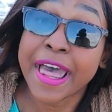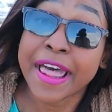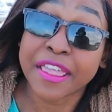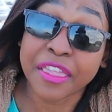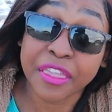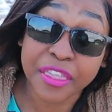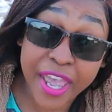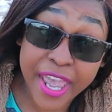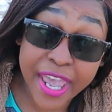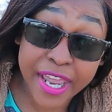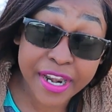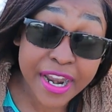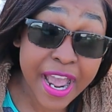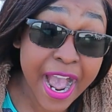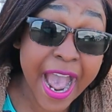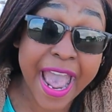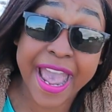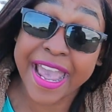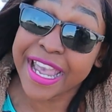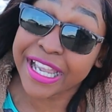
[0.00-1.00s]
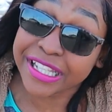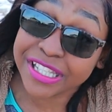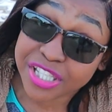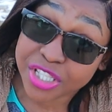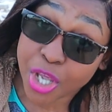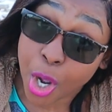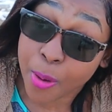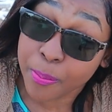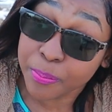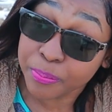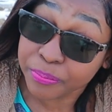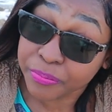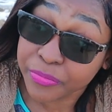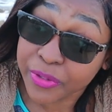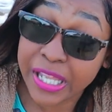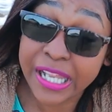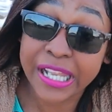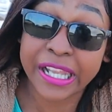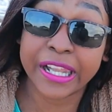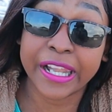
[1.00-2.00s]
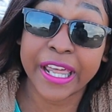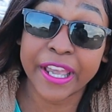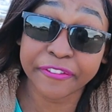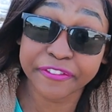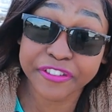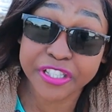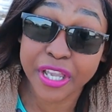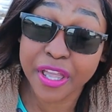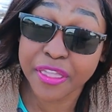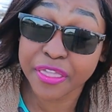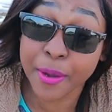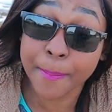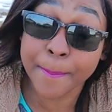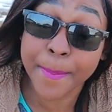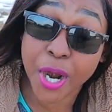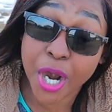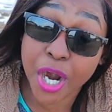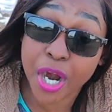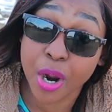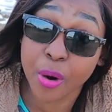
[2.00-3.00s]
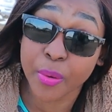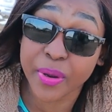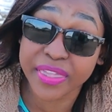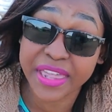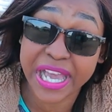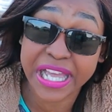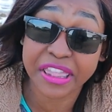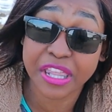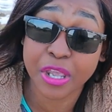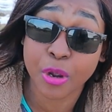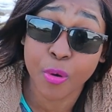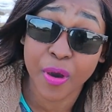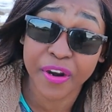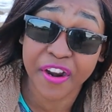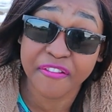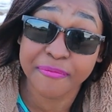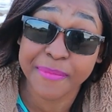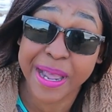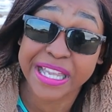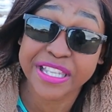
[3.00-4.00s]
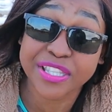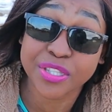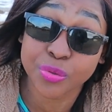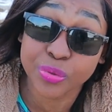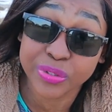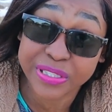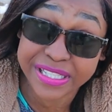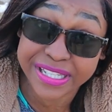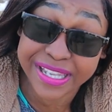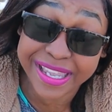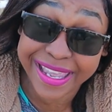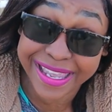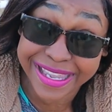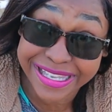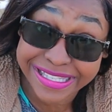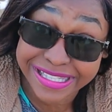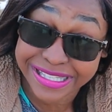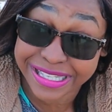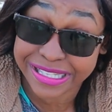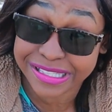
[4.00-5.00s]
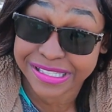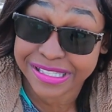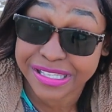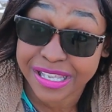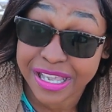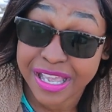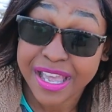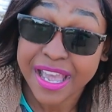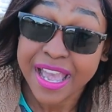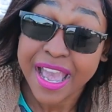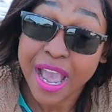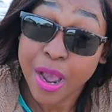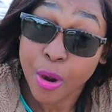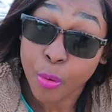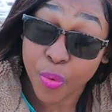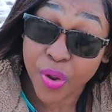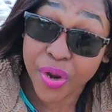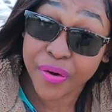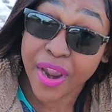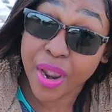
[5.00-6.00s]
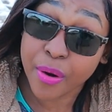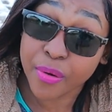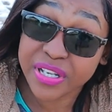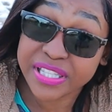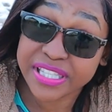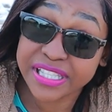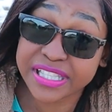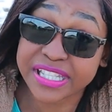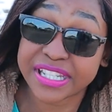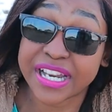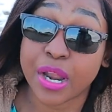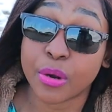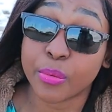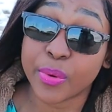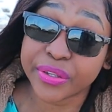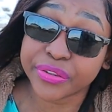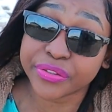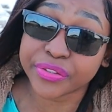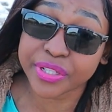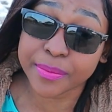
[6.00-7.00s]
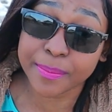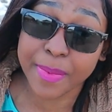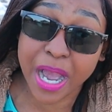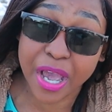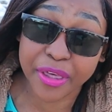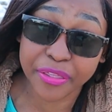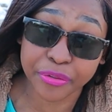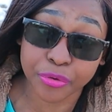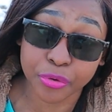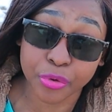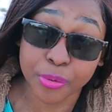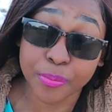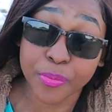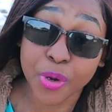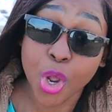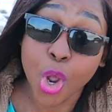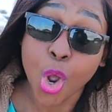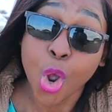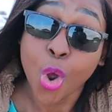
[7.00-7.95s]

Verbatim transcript: Then I ate some, left the burger with, I think, one of my suitcases where I was sitting, and went to the bathroom.